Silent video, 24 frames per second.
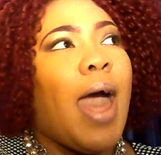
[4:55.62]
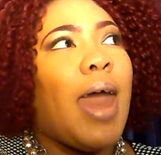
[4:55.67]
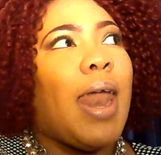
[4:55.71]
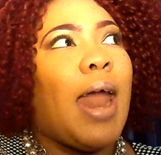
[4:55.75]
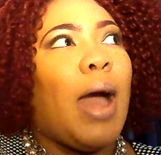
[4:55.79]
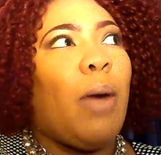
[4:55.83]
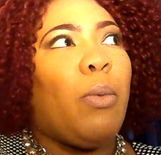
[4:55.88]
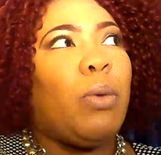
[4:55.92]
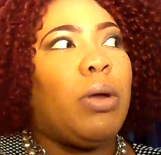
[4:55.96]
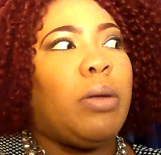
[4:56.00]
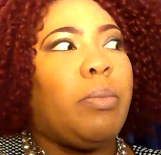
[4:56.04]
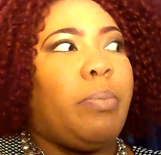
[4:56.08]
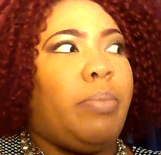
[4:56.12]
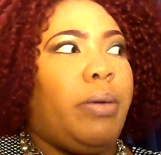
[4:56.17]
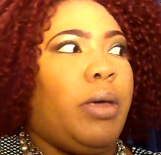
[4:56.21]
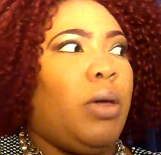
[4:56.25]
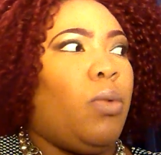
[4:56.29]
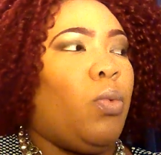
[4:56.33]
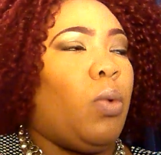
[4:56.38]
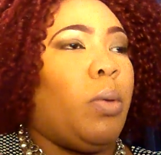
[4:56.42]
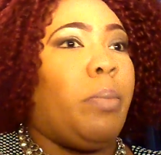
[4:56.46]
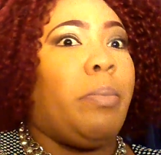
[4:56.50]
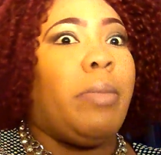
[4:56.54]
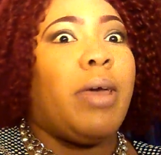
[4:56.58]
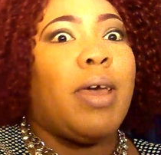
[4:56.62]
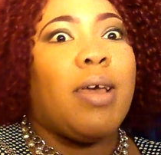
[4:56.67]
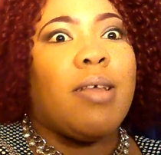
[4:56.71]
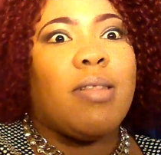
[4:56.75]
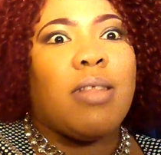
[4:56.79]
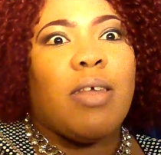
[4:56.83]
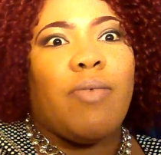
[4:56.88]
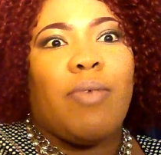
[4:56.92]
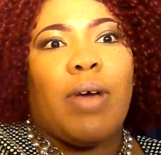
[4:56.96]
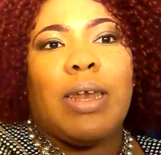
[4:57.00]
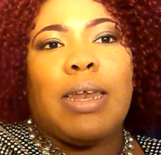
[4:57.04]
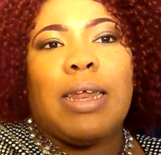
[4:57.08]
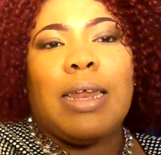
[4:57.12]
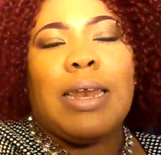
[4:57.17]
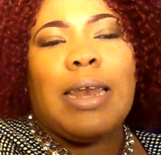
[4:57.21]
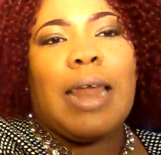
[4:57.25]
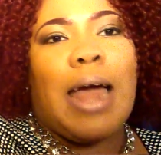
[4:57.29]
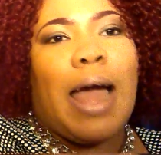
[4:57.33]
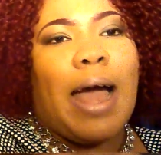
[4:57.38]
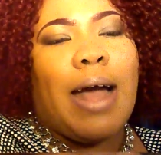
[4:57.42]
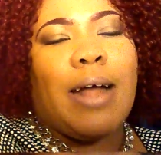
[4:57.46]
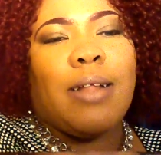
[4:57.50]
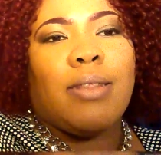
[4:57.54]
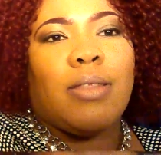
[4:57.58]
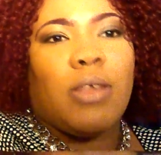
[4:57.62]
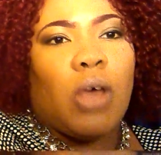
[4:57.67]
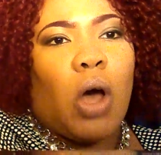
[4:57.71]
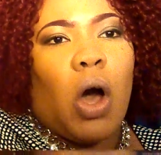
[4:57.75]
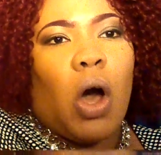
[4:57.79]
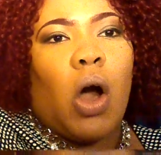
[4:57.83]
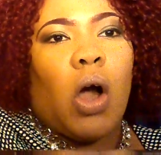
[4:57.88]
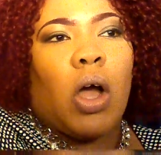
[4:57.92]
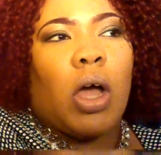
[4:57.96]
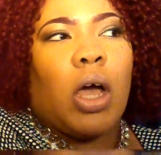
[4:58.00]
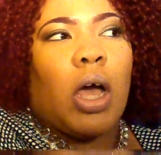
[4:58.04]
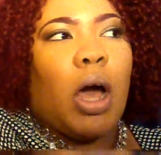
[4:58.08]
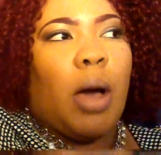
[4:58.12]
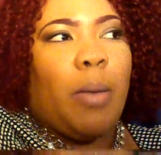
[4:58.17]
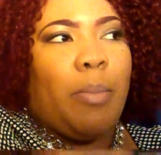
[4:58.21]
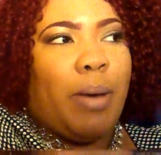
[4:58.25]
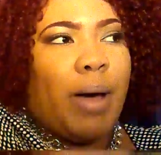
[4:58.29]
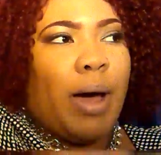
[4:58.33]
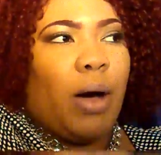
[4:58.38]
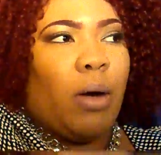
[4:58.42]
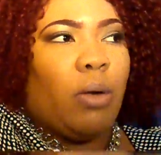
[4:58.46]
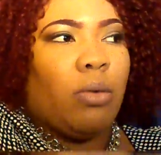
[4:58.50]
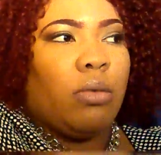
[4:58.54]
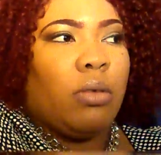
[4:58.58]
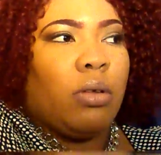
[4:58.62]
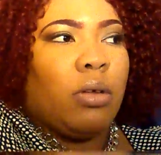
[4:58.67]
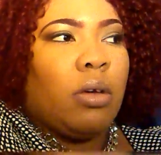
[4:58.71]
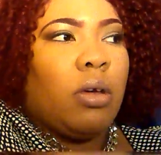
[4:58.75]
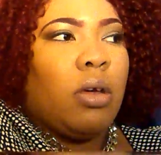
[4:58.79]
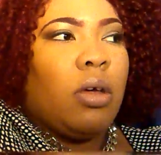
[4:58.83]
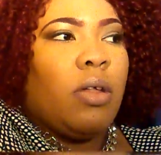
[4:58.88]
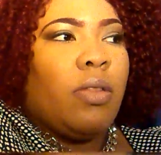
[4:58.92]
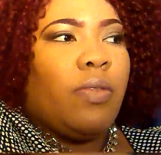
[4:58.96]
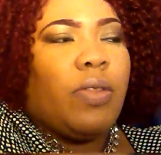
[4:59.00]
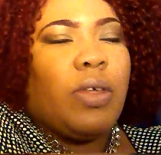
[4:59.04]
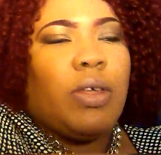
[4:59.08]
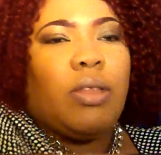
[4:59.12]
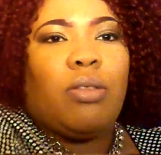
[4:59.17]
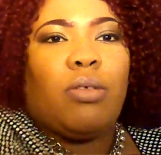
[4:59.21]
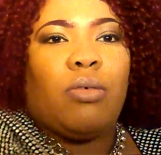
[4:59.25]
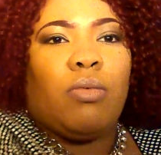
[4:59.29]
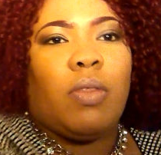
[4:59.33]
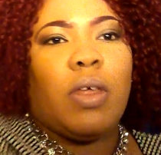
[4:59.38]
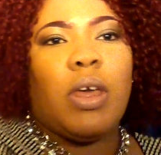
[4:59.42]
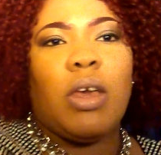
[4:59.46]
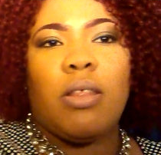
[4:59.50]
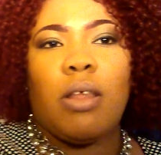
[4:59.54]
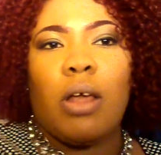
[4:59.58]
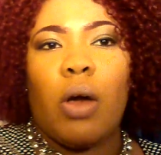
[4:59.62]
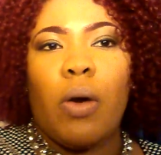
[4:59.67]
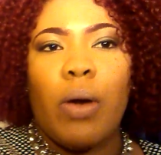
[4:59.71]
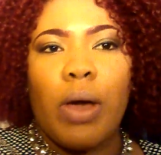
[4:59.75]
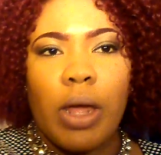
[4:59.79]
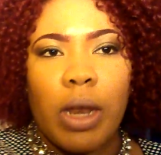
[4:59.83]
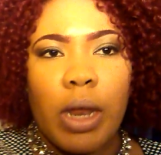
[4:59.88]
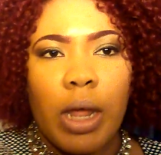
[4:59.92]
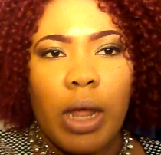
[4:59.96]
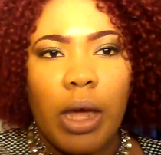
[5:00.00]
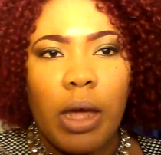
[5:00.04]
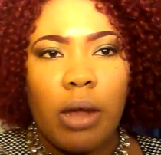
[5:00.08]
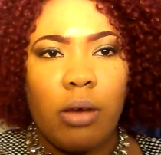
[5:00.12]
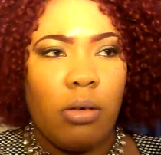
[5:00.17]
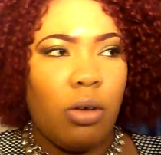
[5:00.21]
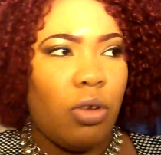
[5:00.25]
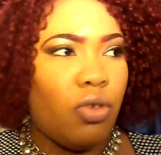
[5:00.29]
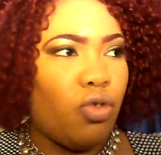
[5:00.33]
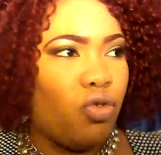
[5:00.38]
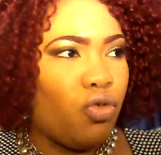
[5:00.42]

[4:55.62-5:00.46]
And I would be remiss if I did not talk about these two things. They go hand in hand.